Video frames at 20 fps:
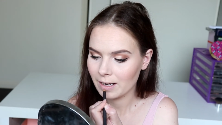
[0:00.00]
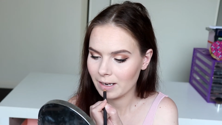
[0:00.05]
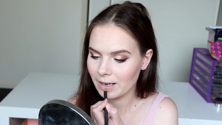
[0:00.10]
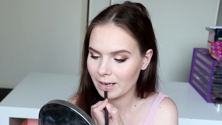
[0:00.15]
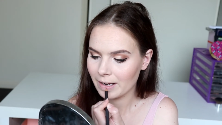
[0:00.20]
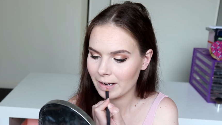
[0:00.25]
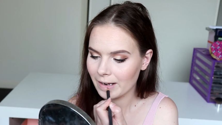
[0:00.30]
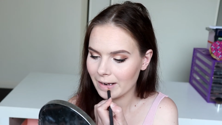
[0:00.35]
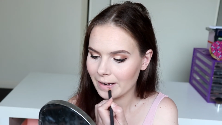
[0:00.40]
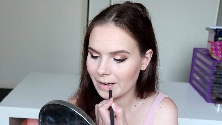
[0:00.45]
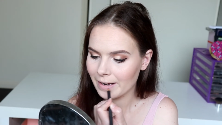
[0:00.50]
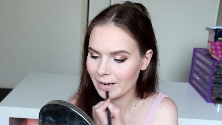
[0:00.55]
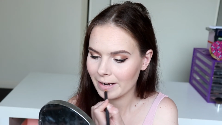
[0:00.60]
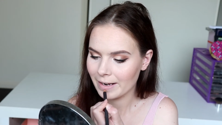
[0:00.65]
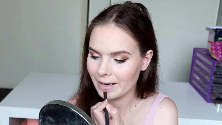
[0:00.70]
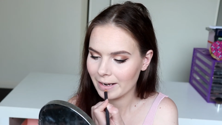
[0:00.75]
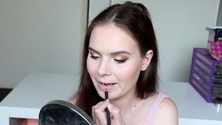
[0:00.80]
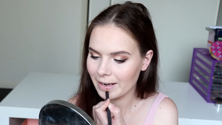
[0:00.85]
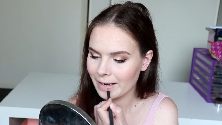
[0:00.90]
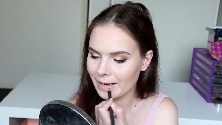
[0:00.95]

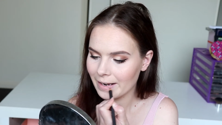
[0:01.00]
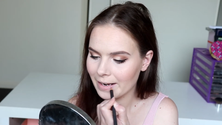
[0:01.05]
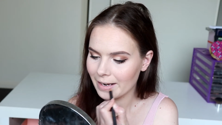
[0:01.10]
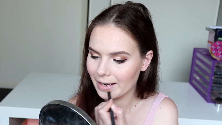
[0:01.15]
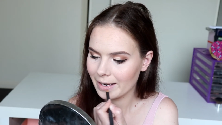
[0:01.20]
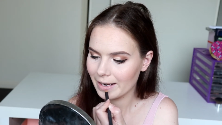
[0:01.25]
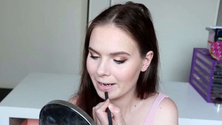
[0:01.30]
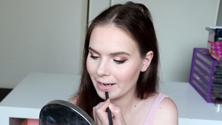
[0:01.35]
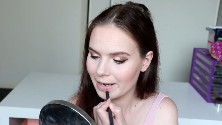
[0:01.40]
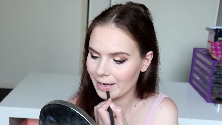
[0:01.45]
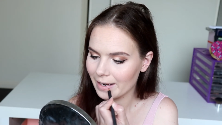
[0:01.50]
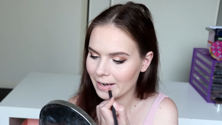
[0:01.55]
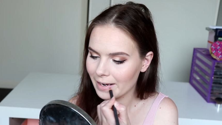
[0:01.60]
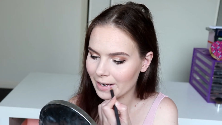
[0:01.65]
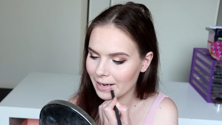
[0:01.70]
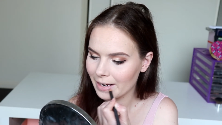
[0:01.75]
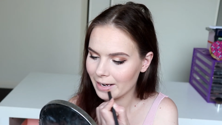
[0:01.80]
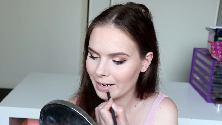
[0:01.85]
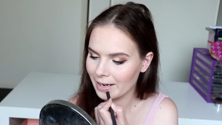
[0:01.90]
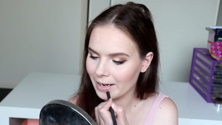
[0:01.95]

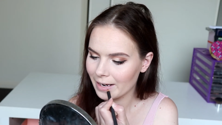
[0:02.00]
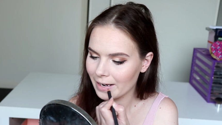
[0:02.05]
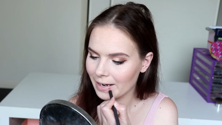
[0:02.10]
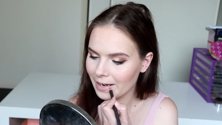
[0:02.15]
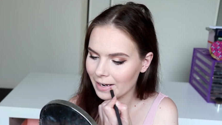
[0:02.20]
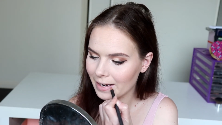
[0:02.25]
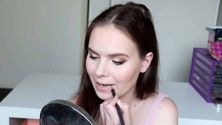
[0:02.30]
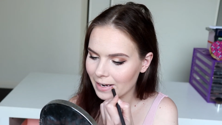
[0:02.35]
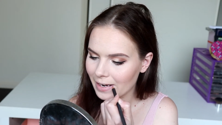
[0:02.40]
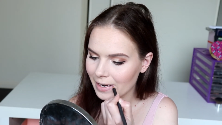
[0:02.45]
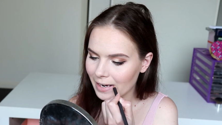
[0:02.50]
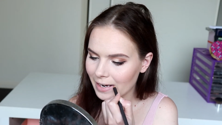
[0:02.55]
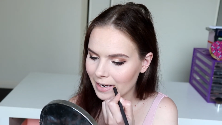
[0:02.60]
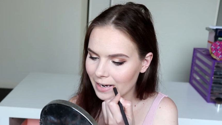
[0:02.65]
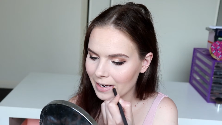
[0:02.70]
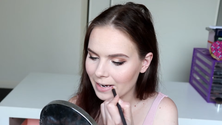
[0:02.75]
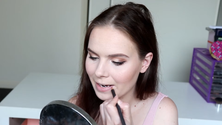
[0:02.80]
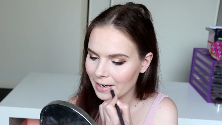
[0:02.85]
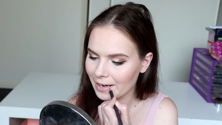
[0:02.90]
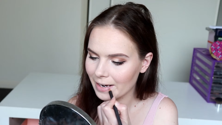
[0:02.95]

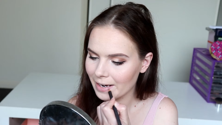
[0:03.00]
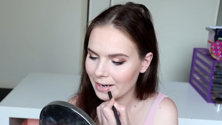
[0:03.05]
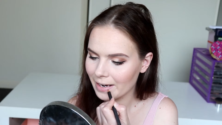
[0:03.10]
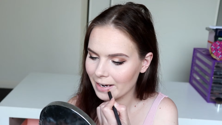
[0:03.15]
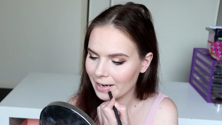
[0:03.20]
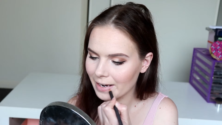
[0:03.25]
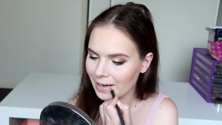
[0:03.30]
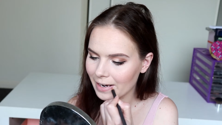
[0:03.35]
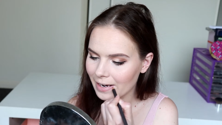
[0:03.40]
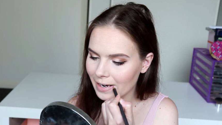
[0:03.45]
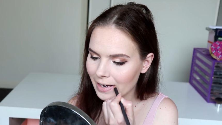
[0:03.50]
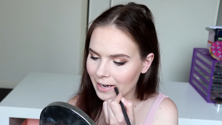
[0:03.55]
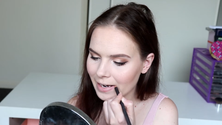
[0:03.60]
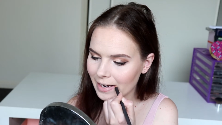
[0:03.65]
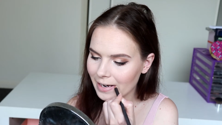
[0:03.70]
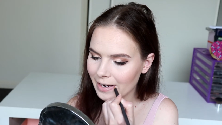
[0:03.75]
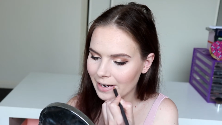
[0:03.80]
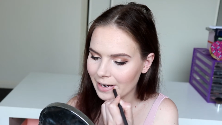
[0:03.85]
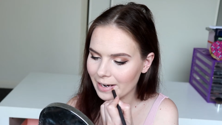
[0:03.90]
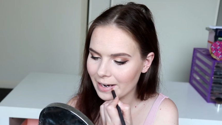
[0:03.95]

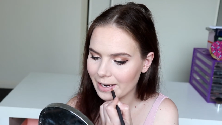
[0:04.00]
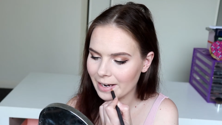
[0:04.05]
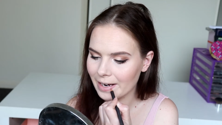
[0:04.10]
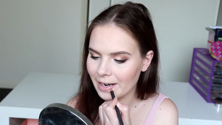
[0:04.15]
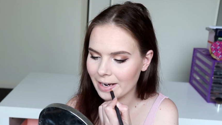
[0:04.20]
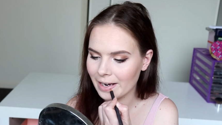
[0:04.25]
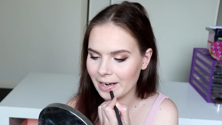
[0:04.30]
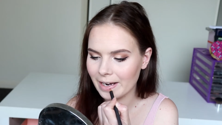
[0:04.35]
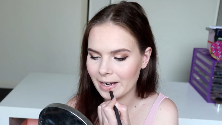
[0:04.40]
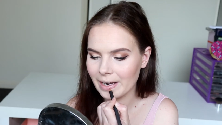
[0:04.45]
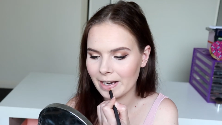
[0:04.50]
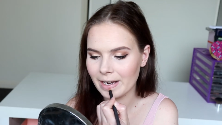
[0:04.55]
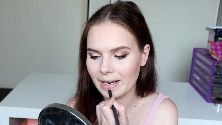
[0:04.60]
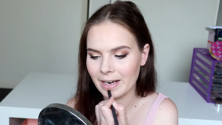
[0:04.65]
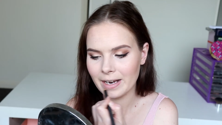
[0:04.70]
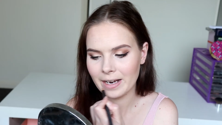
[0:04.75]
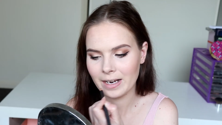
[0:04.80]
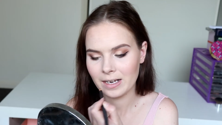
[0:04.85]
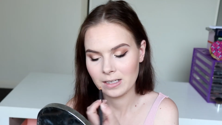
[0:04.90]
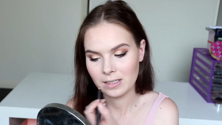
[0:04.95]

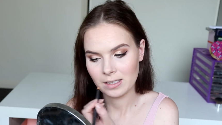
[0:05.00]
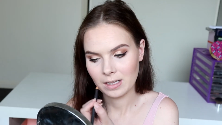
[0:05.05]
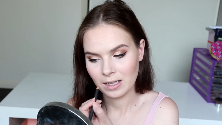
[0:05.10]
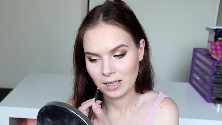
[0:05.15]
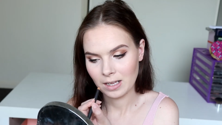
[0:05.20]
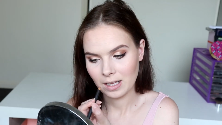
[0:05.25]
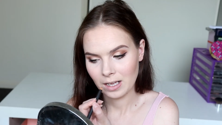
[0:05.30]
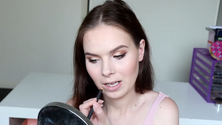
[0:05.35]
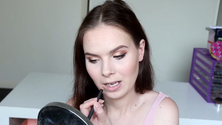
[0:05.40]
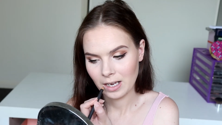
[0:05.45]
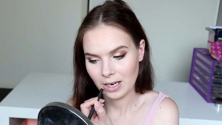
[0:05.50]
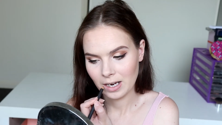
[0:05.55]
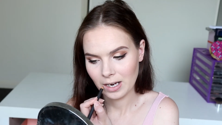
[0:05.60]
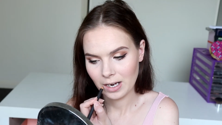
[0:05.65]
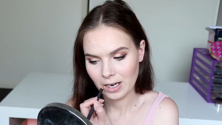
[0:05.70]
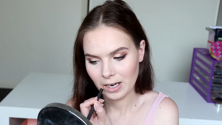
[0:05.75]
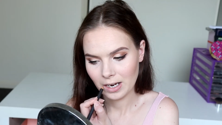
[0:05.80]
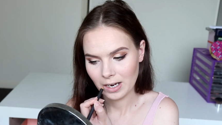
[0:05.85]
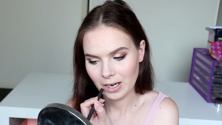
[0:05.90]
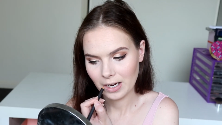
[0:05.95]

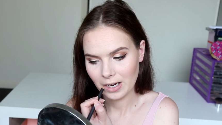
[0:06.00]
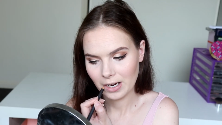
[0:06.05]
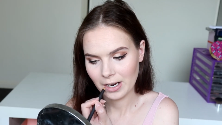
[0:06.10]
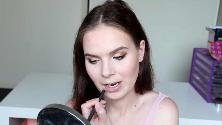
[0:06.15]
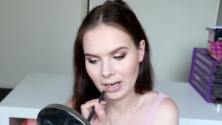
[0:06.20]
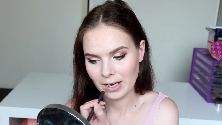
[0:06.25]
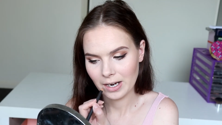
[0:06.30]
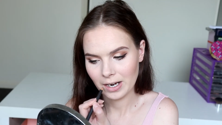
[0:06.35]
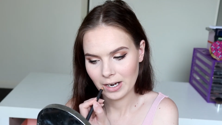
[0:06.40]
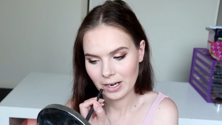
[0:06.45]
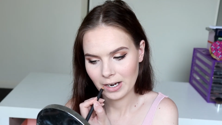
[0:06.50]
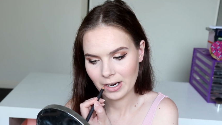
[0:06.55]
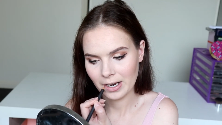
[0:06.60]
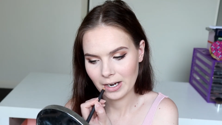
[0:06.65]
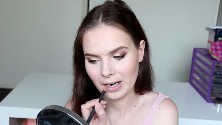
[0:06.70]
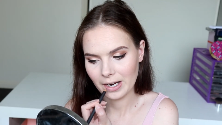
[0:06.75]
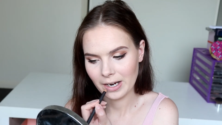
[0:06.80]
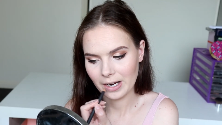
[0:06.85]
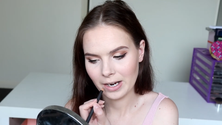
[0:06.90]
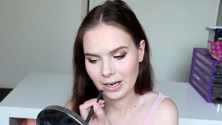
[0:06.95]

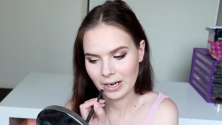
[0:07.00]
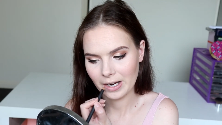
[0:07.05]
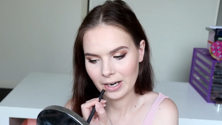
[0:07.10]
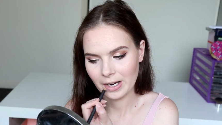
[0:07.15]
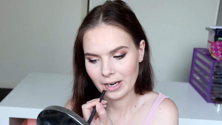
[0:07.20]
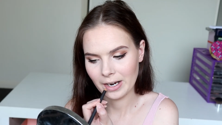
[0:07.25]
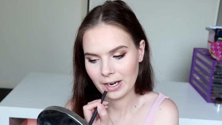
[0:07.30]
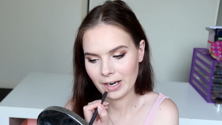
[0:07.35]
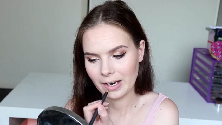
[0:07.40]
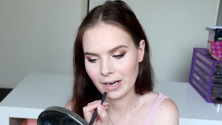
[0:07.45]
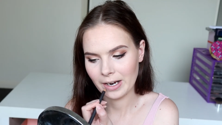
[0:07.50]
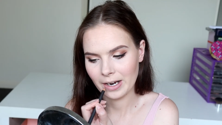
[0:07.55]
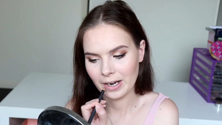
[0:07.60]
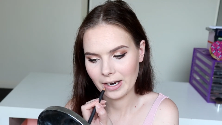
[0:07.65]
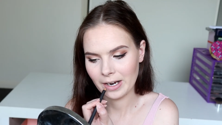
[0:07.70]
(silence)